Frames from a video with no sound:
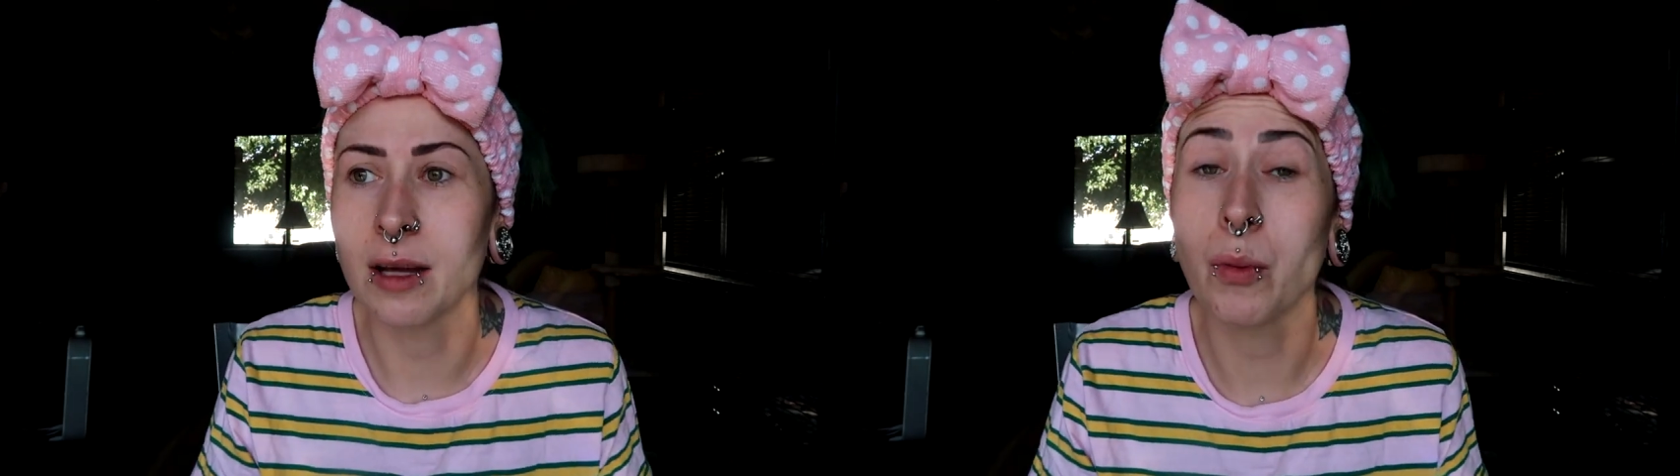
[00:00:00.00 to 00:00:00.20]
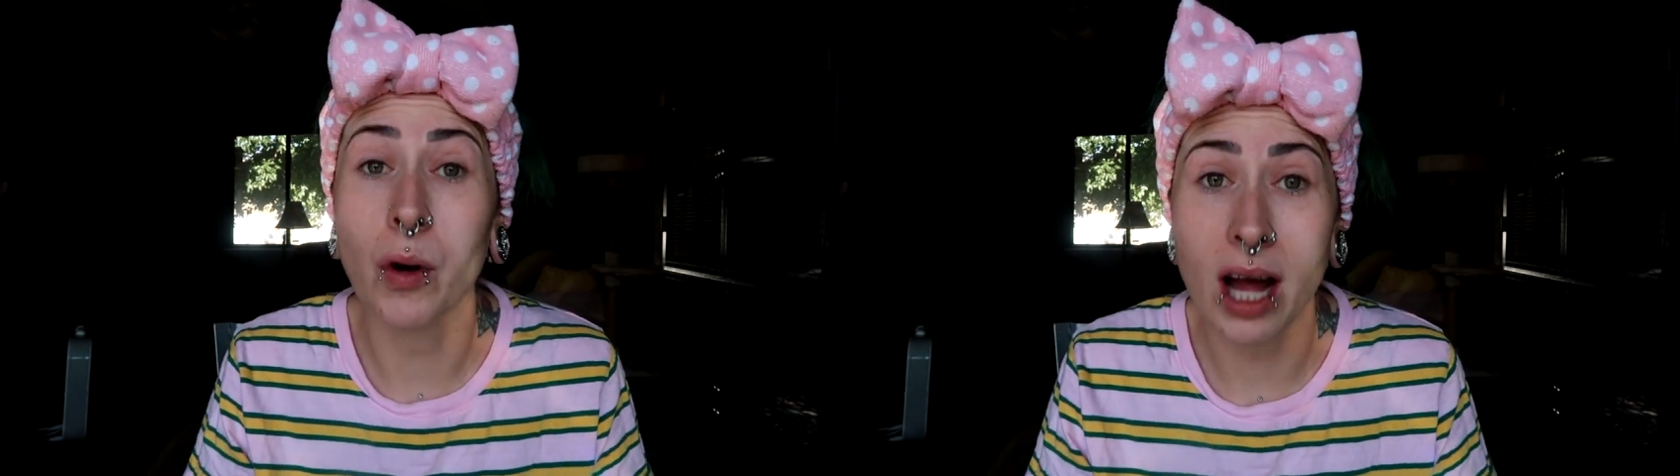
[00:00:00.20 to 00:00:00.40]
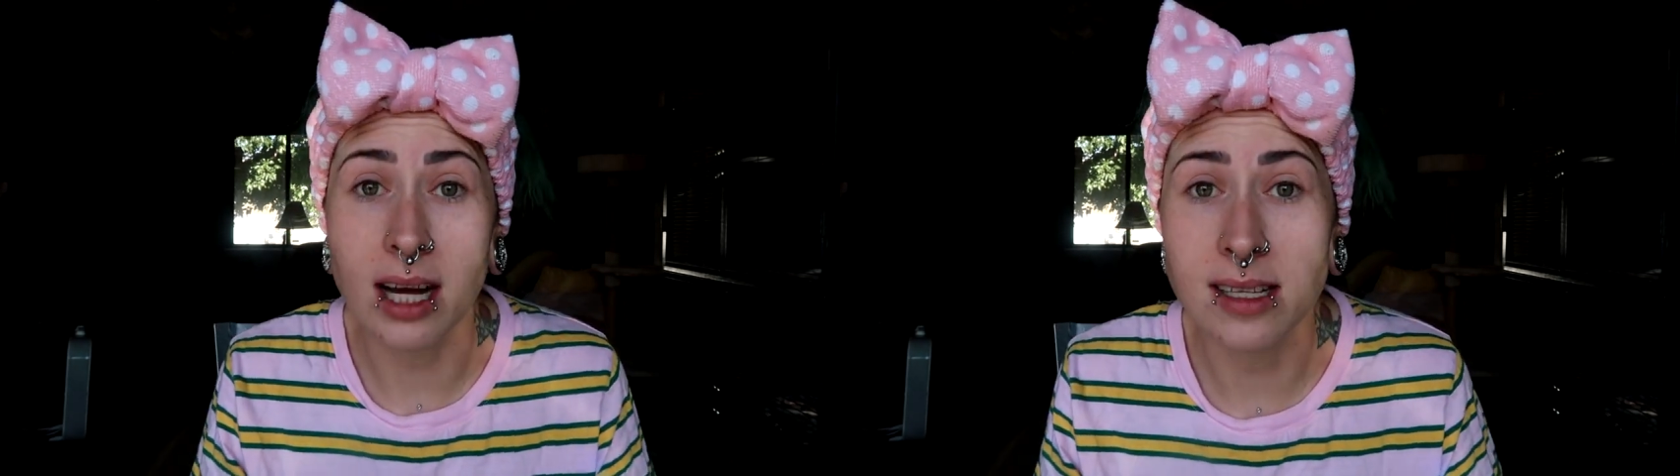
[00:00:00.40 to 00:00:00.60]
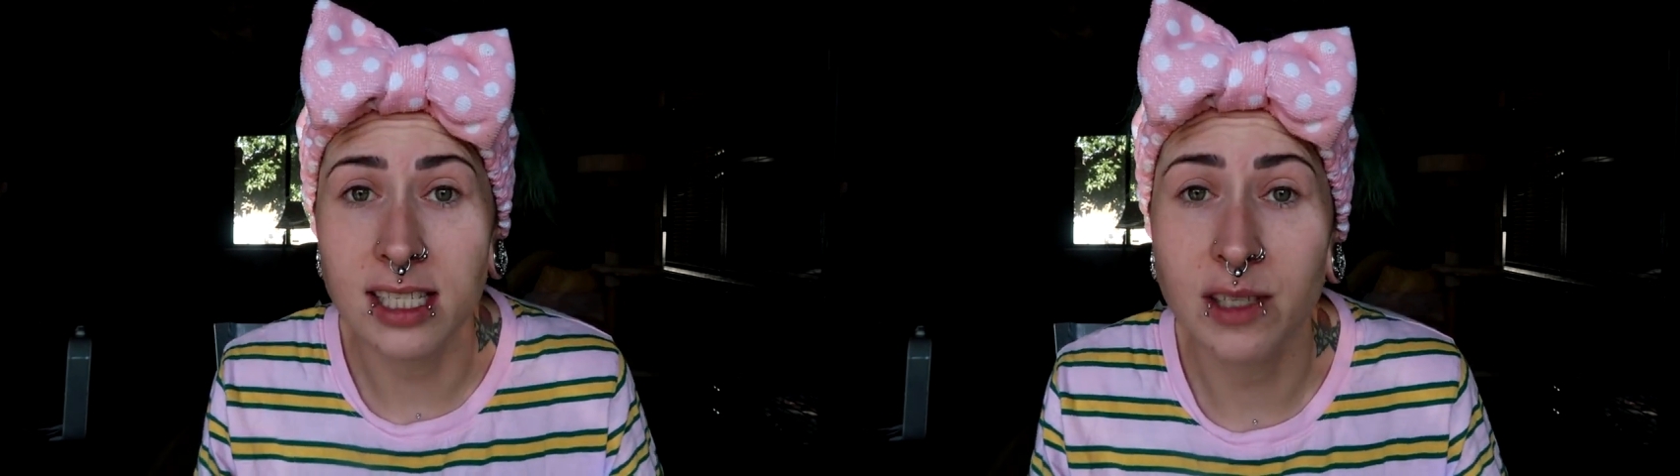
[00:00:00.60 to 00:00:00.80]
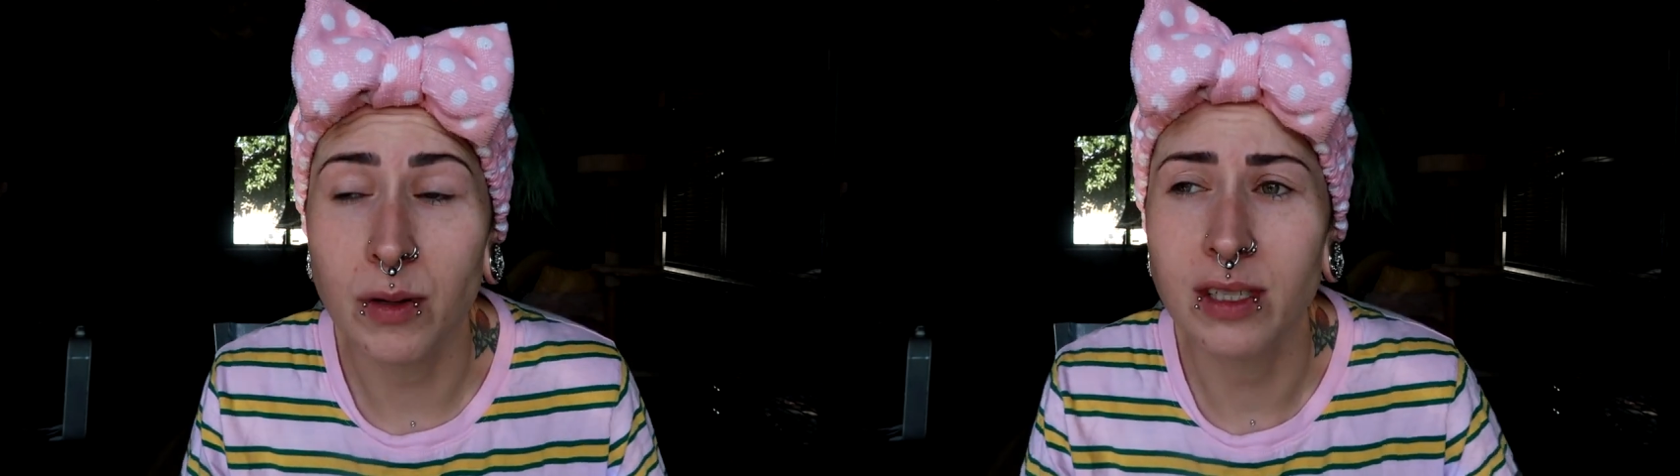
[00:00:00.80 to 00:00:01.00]
and the
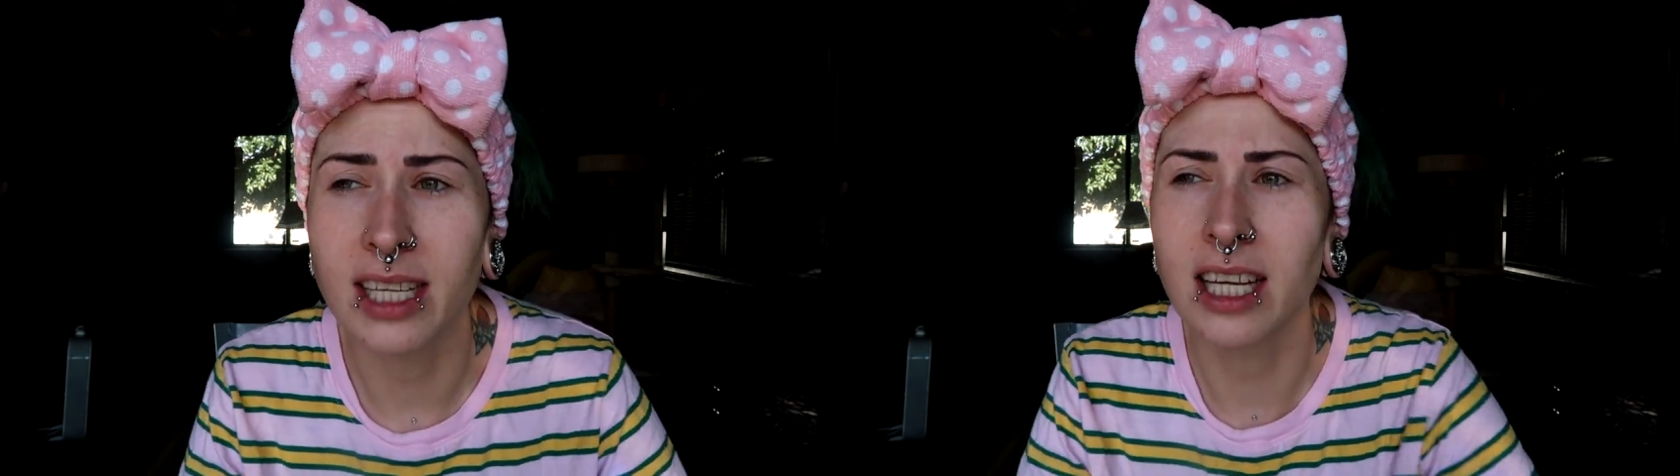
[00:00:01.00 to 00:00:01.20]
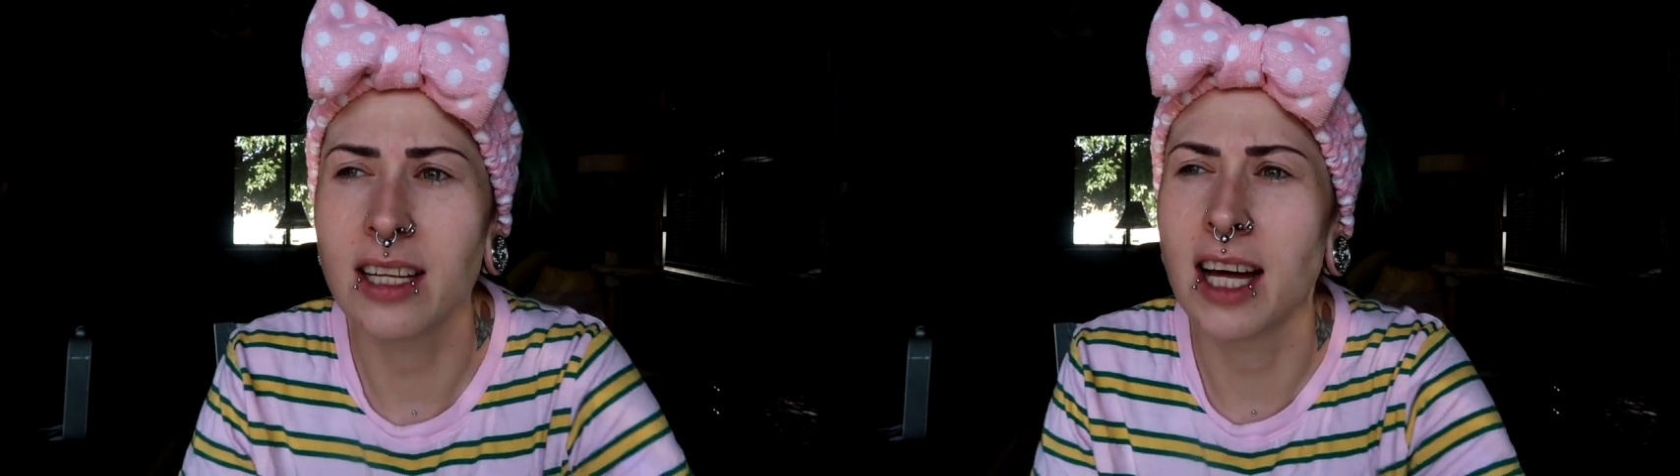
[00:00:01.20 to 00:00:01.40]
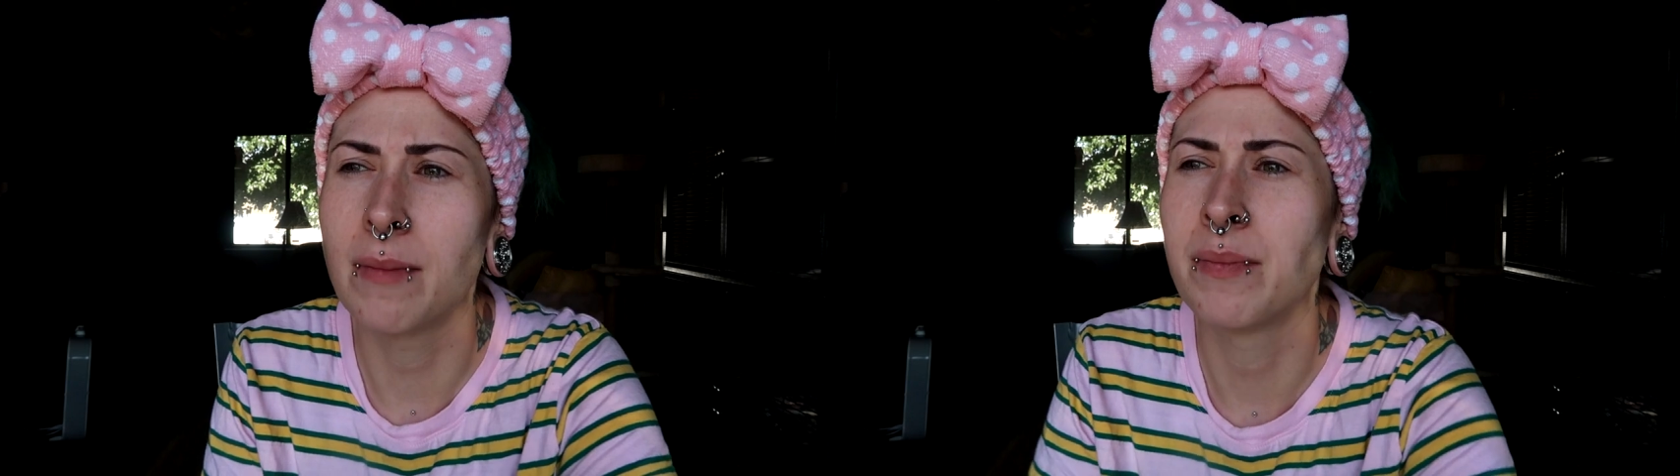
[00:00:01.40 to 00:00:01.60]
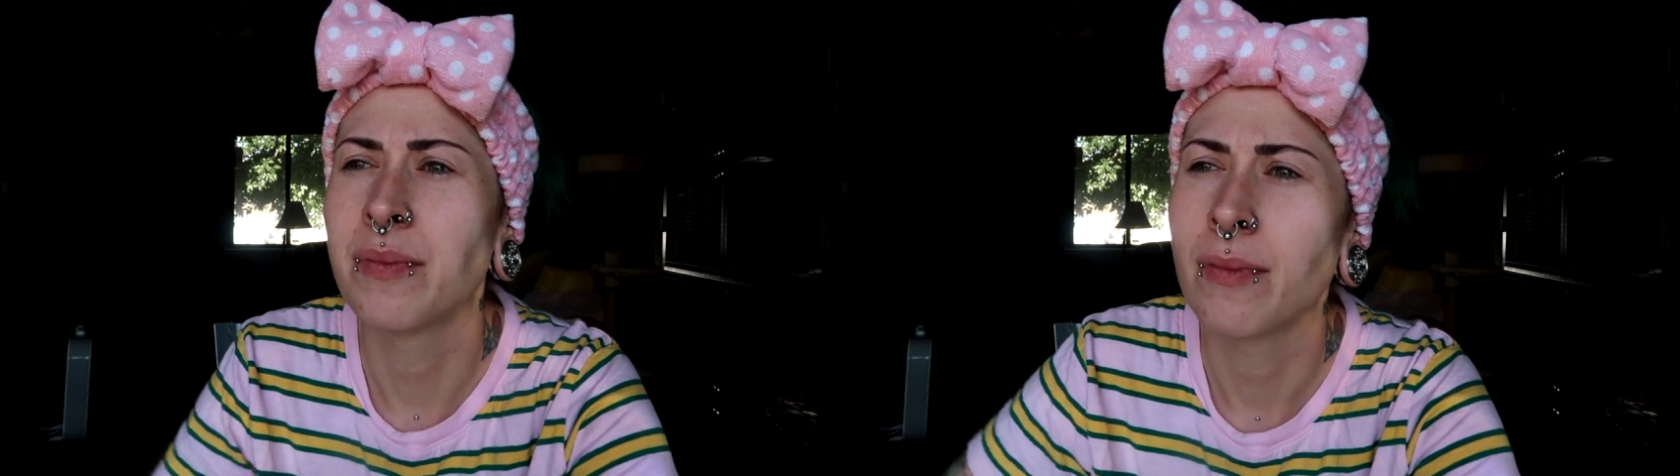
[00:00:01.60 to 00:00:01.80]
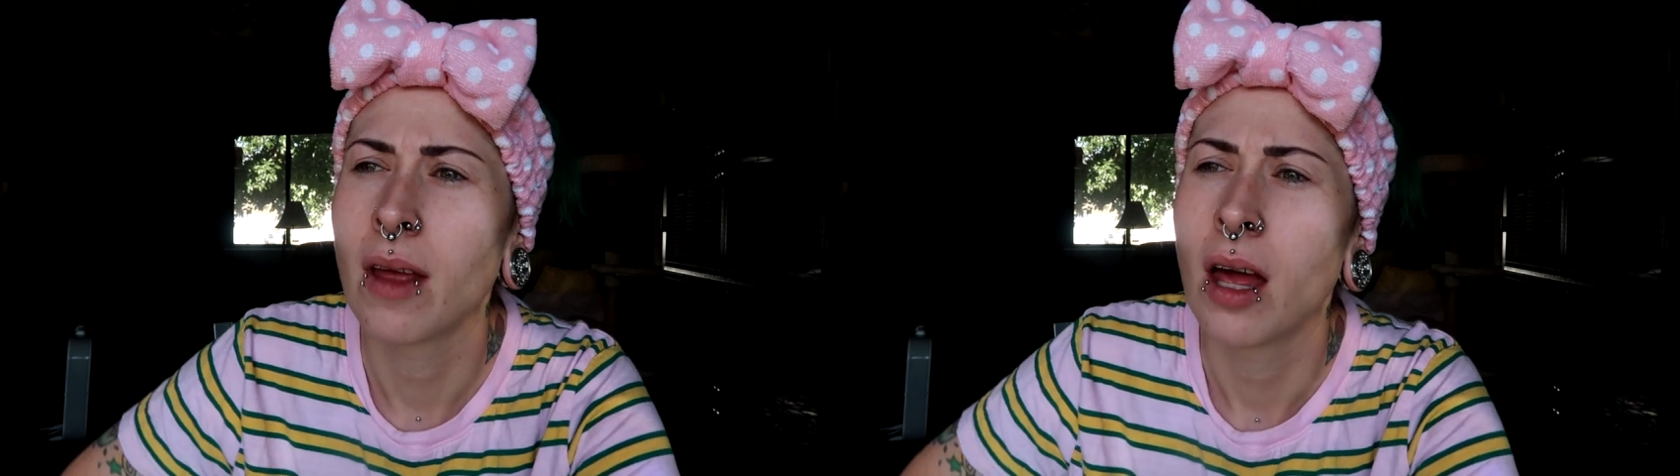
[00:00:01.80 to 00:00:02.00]
borax is supposed to kill them.